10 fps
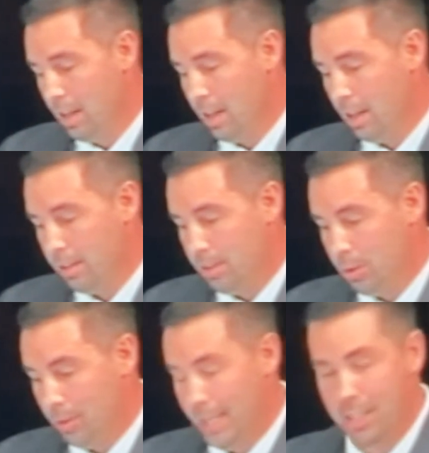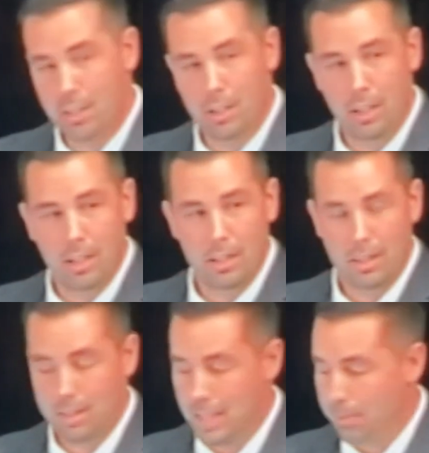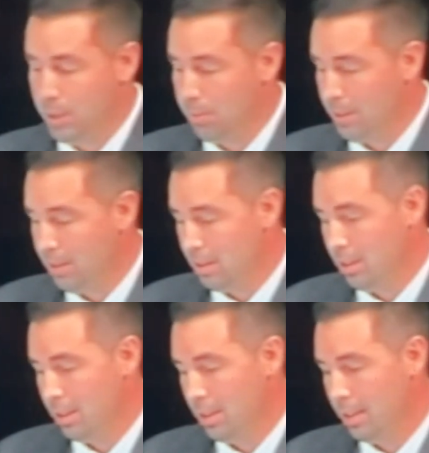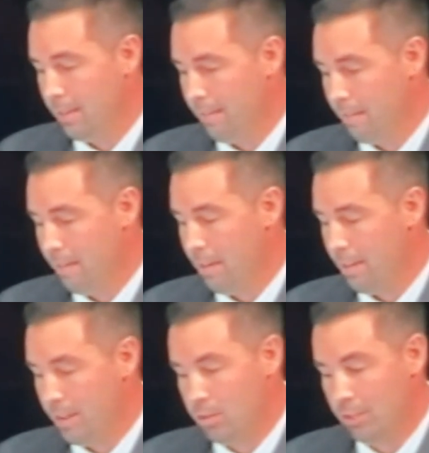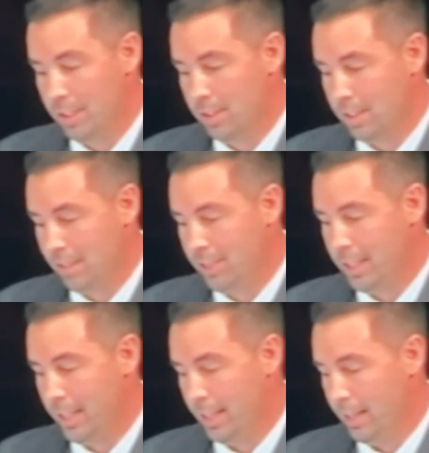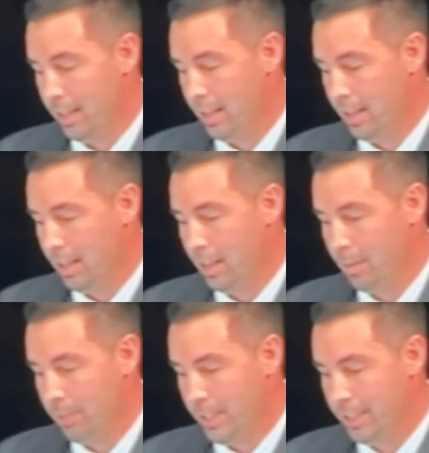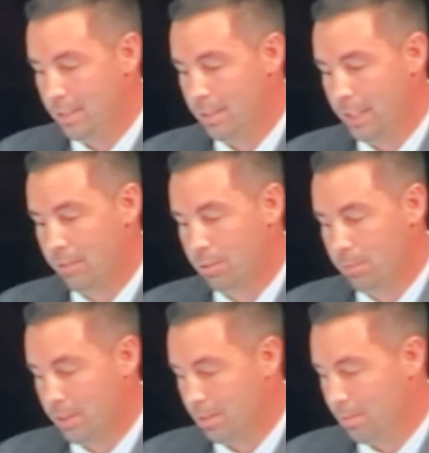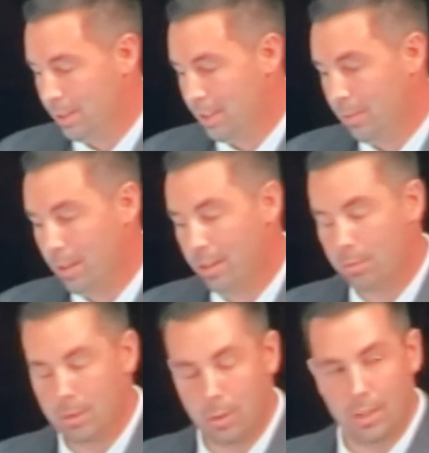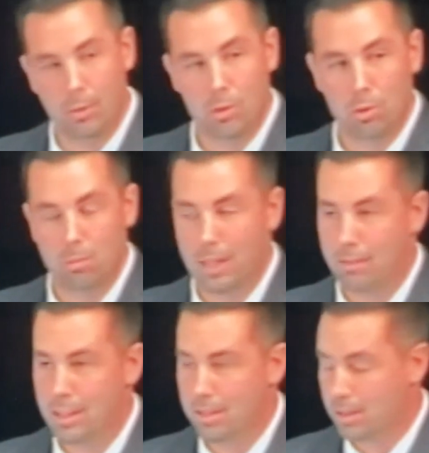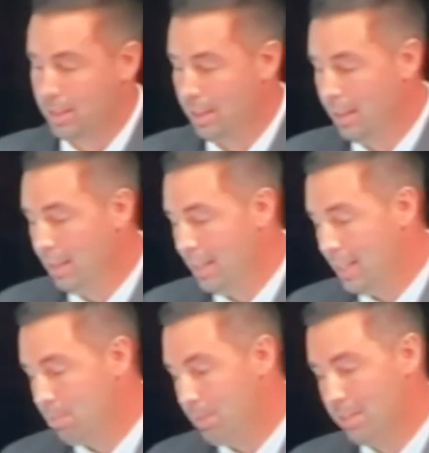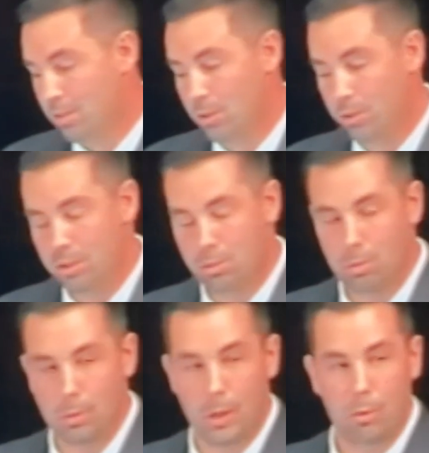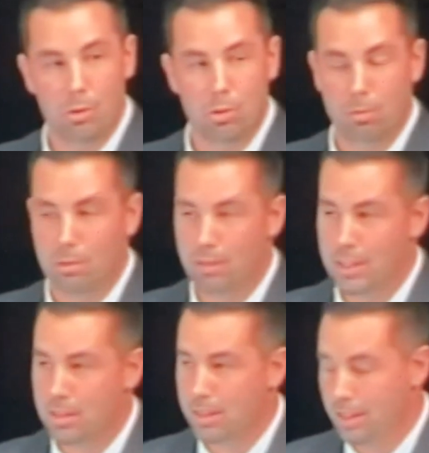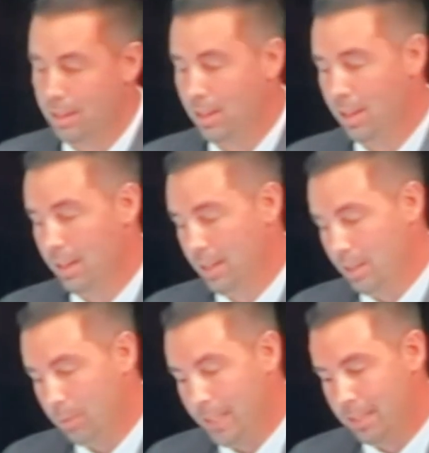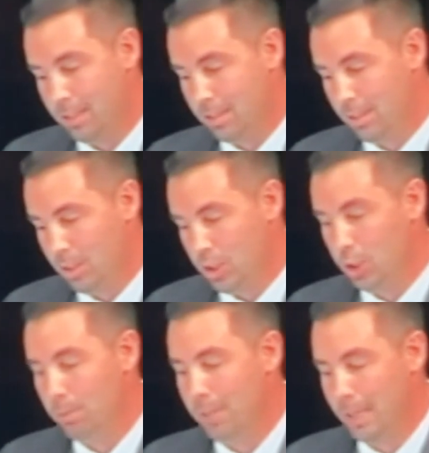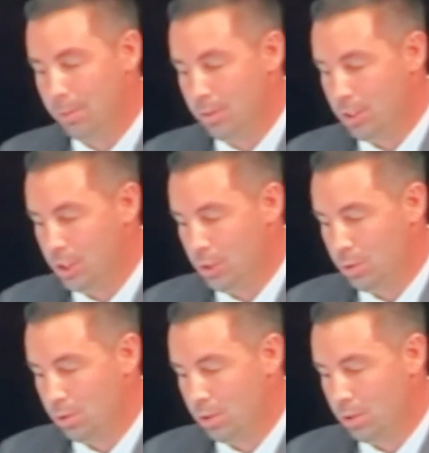To enter establishments, there's risk every day, and we need to take responsibility whether we want to assume that risk. As business owners, we want to assume the risk. We should be able to choose